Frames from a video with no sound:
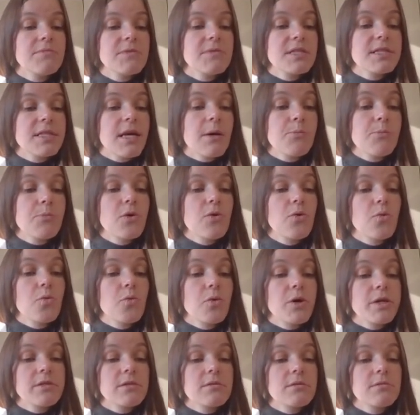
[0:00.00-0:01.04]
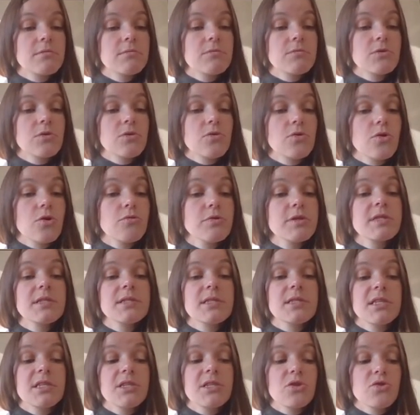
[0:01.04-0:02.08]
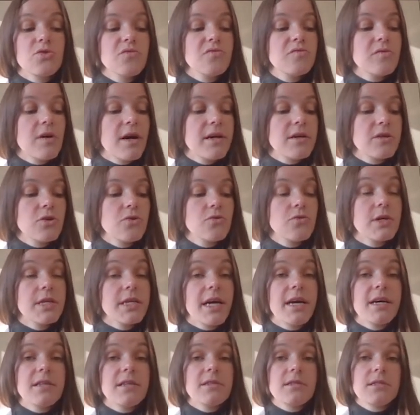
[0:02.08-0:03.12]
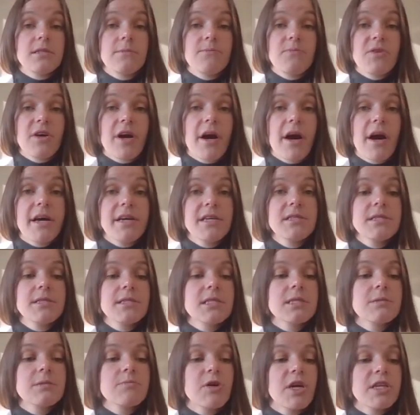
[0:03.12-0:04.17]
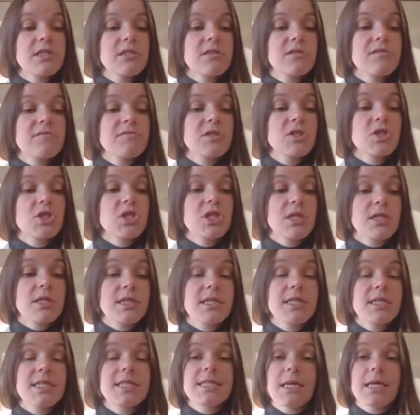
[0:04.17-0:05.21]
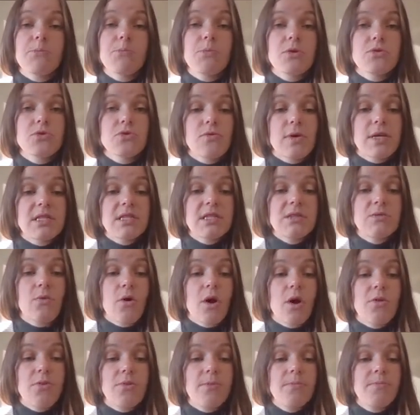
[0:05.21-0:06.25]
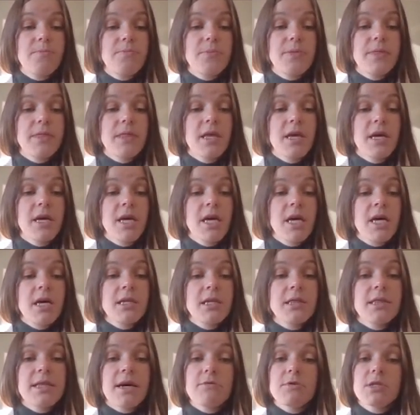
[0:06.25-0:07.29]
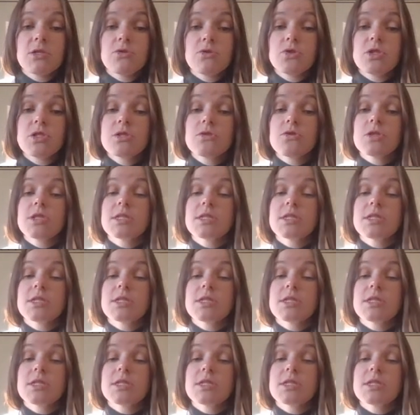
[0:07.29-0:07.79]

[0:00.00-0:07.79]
sample with the lowest CQ value and hence the highest expression of the gene is sample 21. Now we need to do the